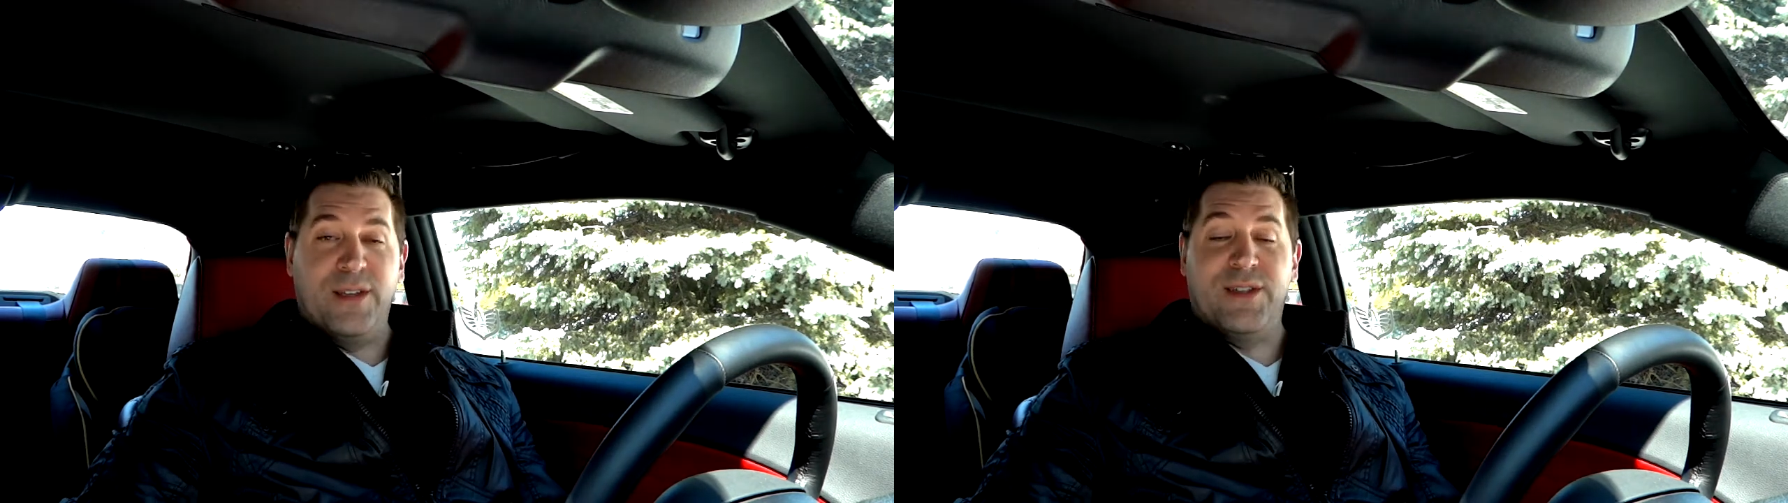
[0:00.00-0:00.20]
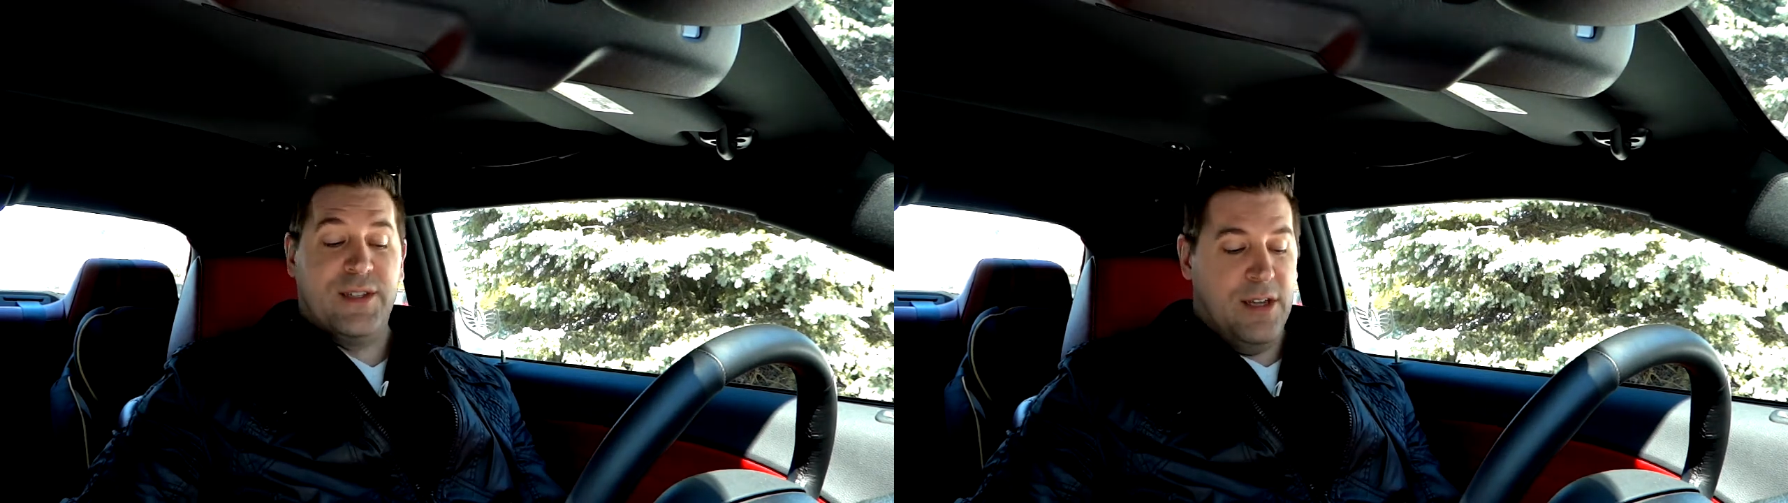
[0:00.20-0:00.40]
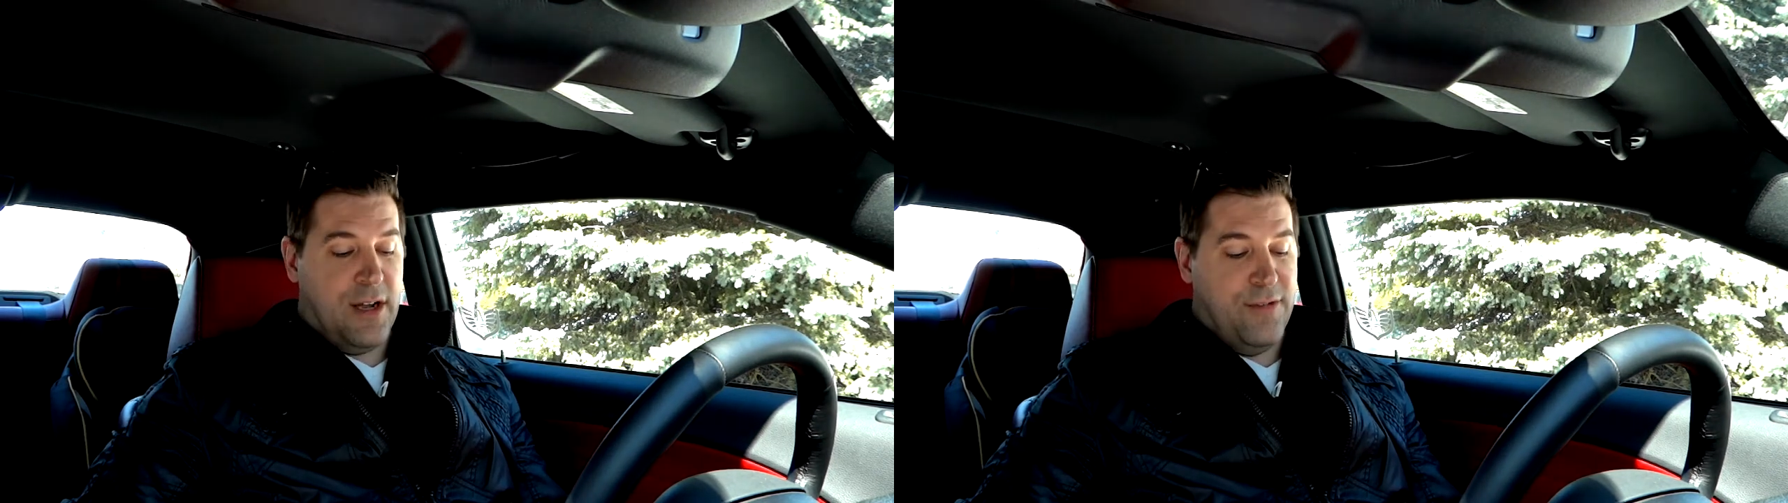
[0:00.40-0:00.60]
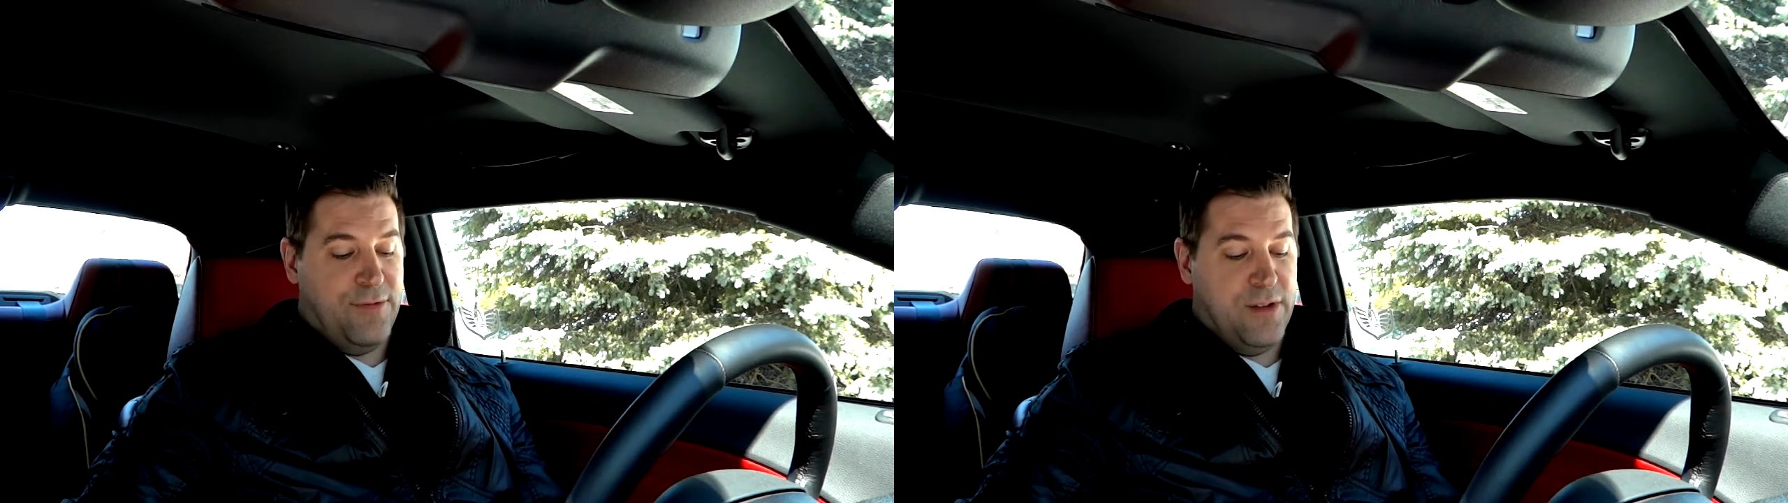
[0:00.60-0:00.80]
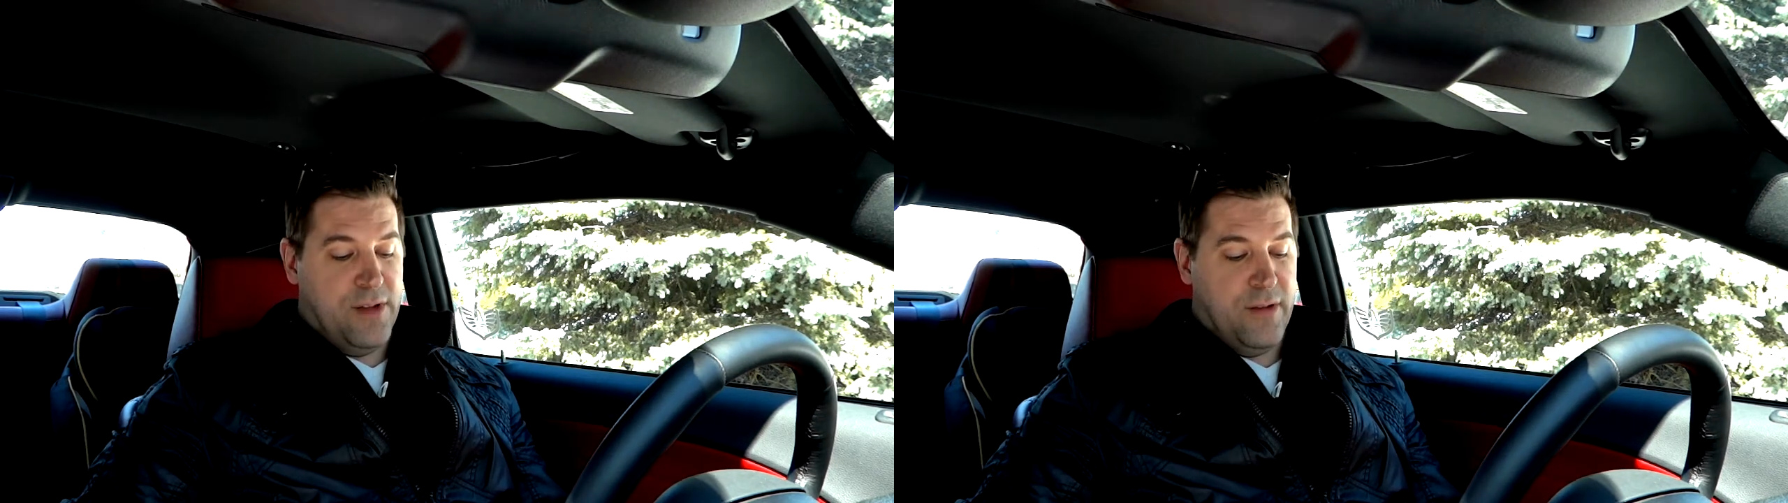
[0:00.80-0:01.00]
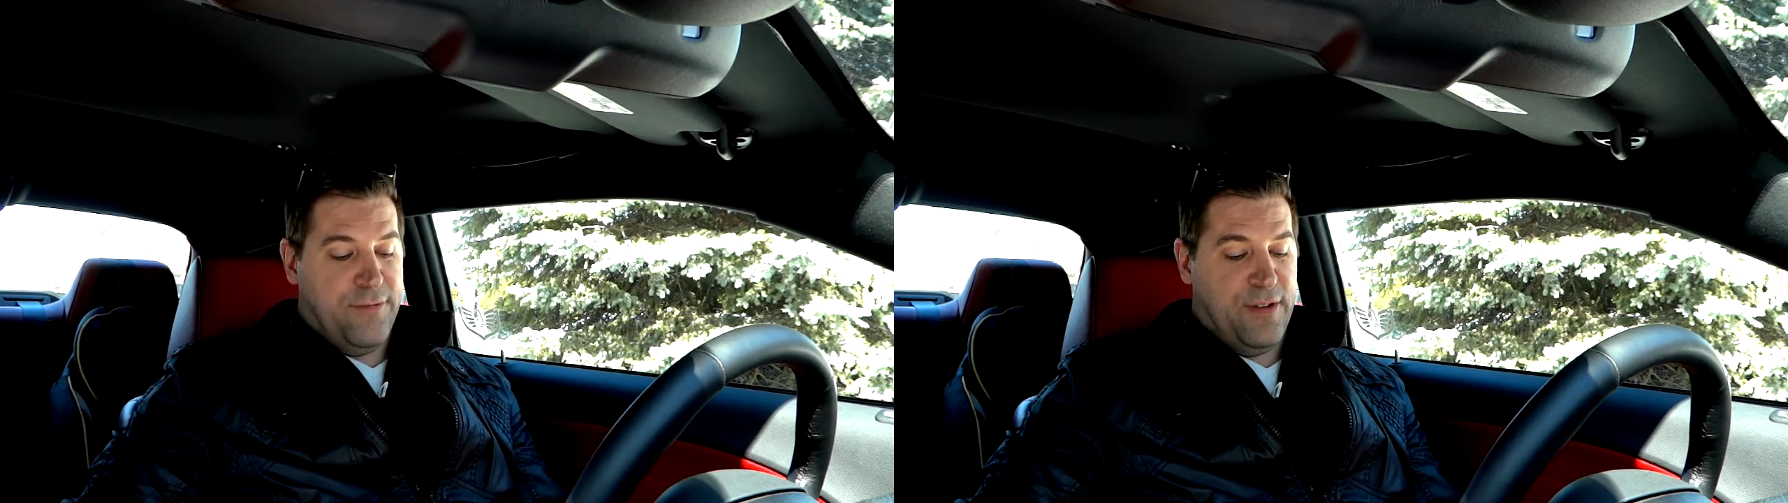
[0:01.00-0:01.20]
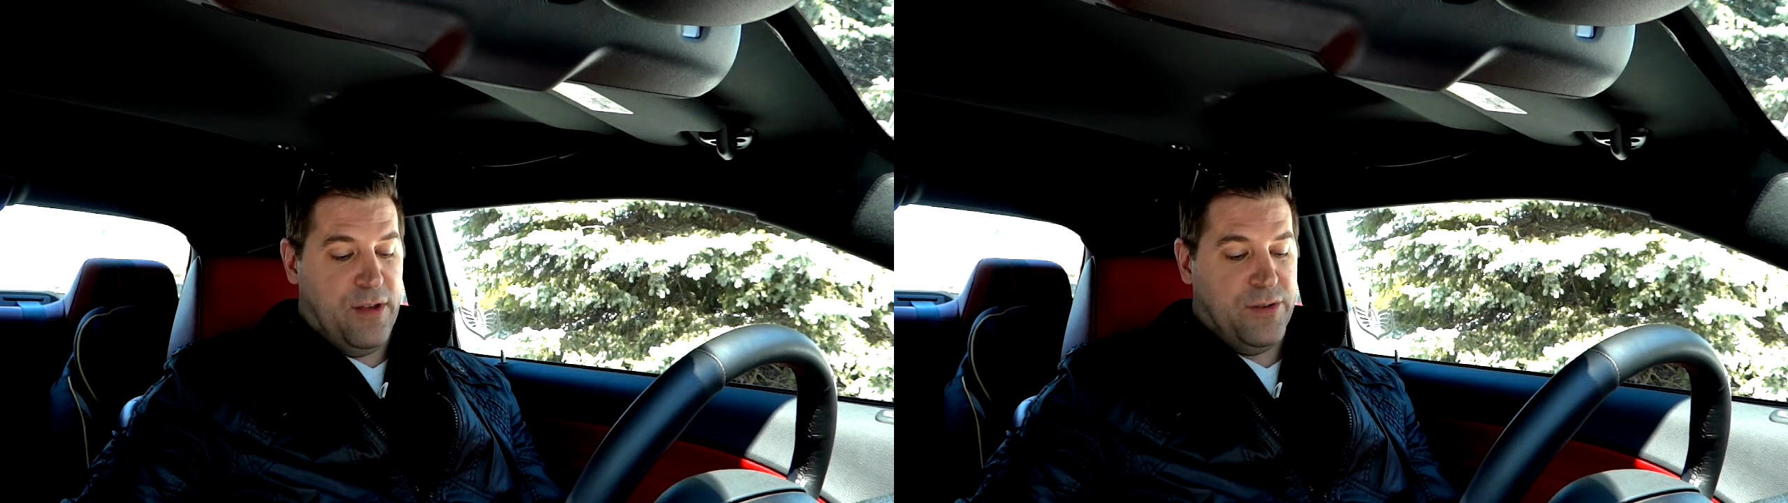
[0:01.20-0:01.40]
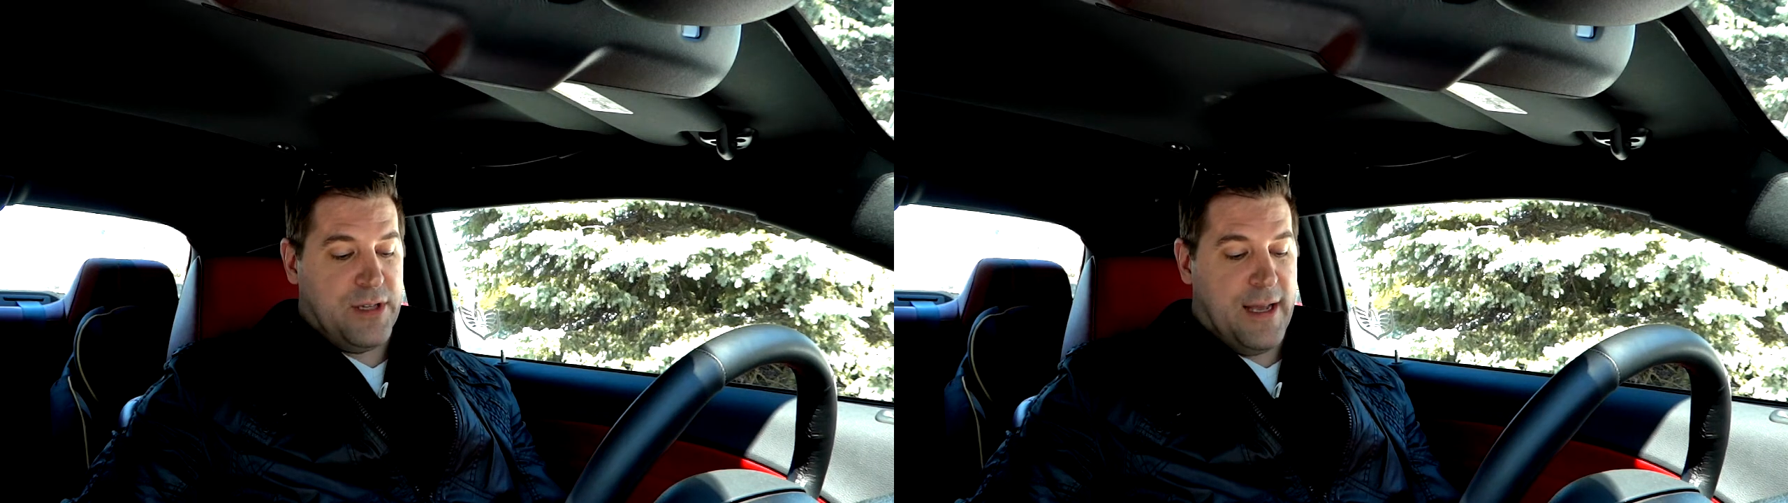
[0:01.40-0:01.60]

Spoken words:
69 fills,